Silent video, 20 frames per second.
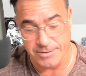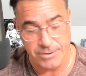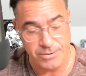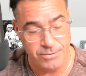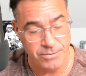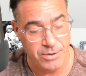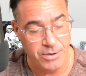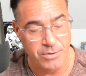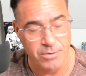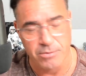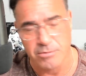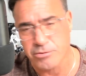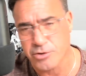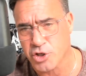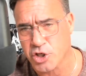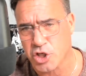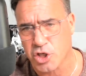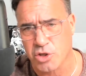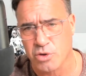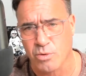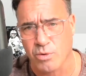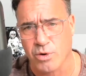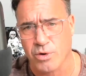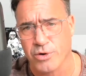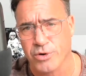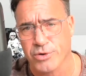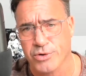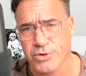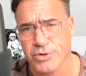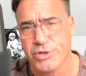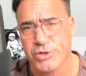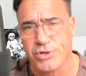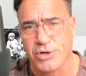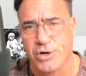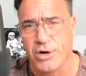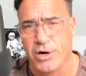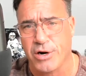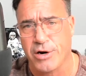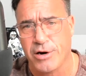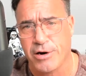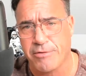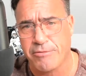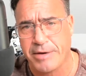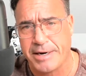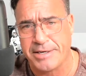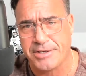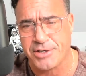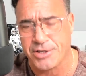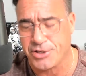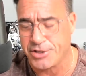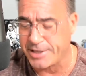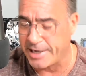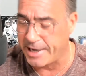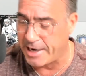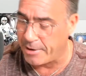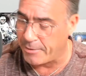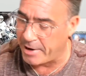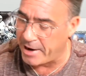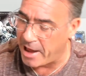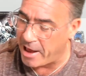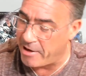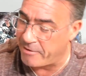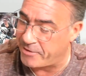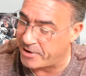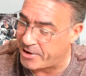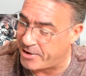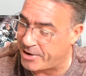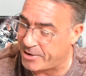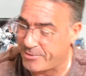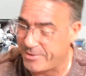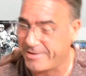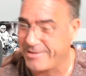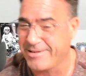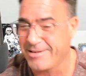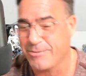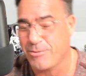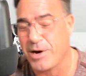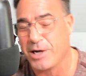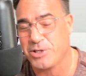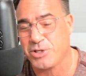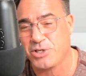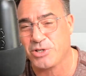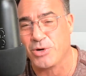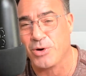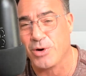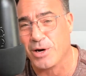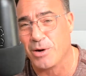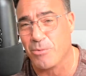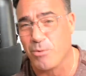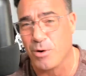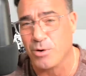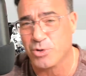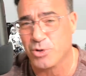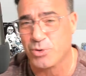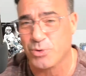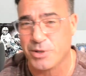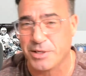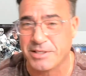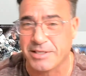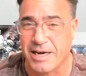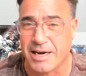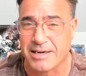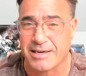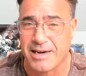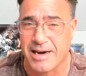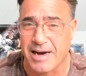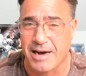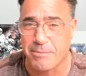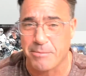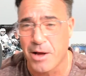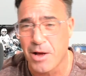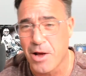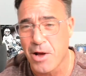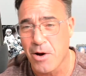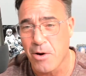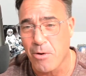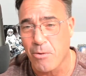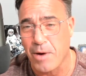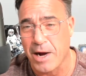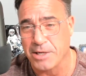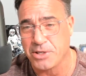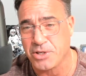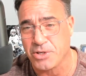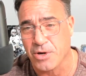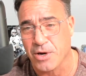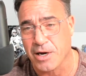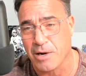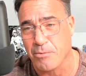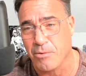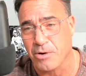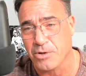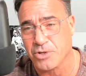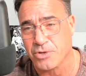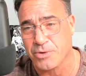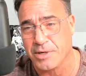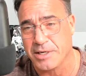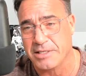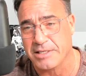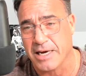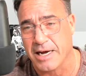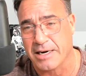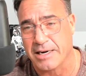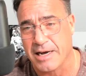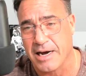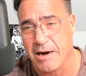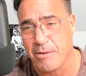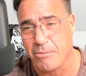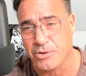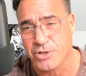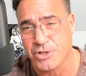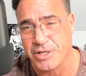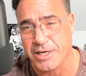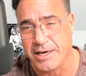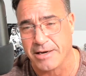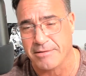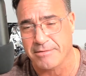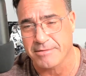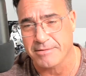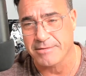Who knew squirrels are racist? Anyway, I have a good one. WatchdogOnWallStreet.com. We'll see you.